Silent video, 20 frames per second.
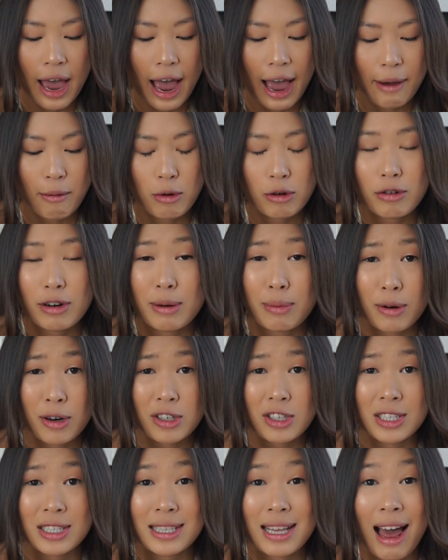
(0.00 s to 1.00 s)
I would
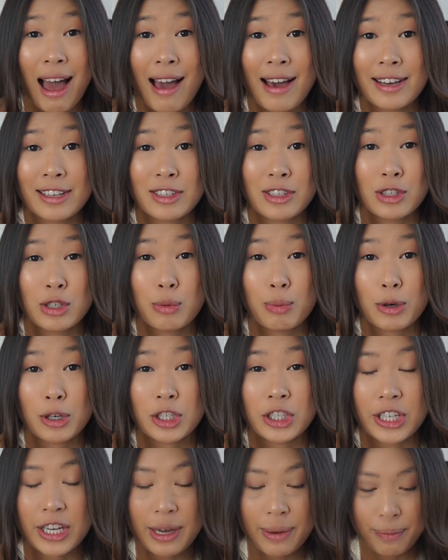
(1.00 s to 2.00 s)
repurchase that. It's
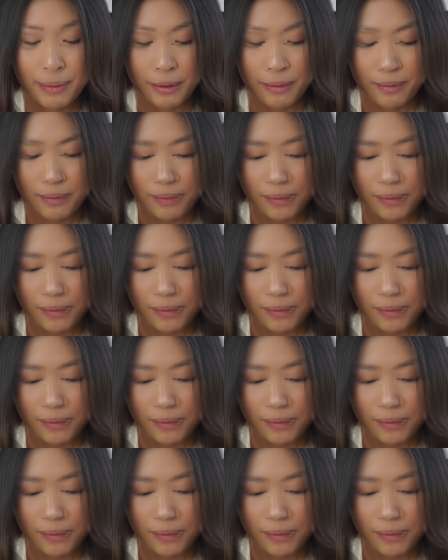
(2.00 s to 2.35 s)
super cheap.